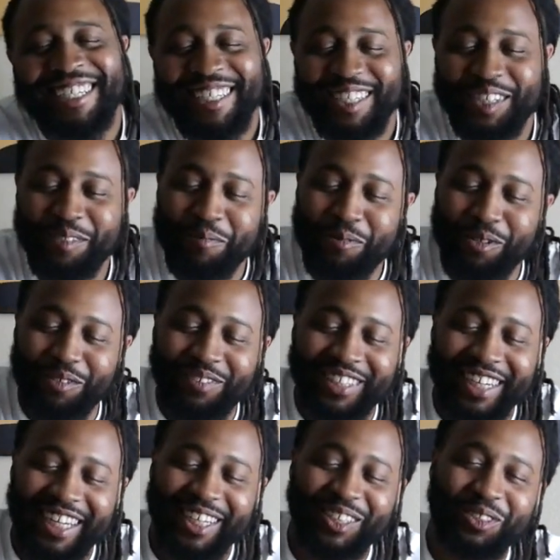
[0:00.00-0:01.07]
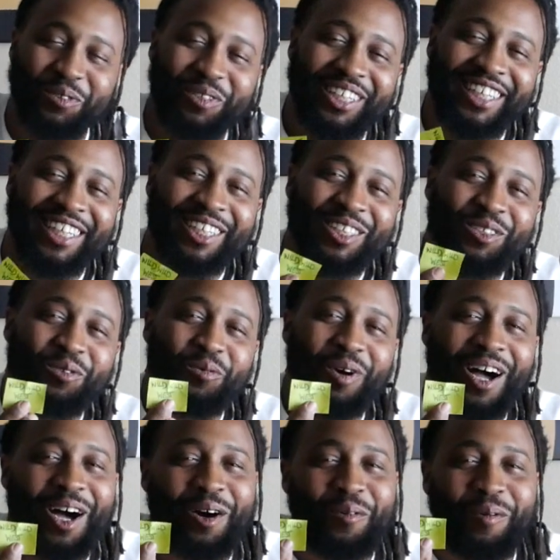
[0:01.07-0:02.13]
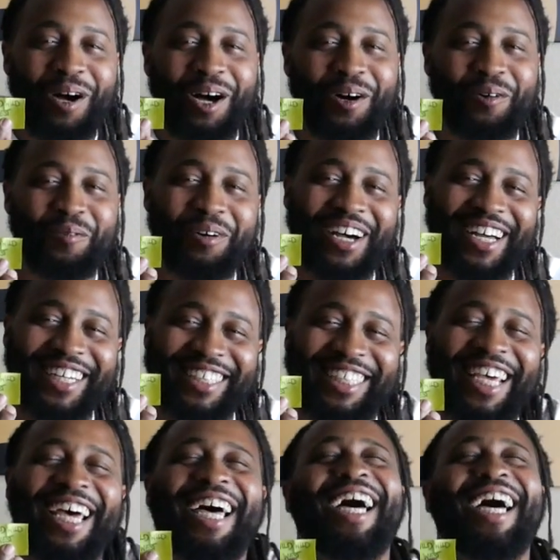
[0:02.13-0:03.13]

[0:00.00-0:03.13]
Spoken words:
the movie next week is Wild Wild West.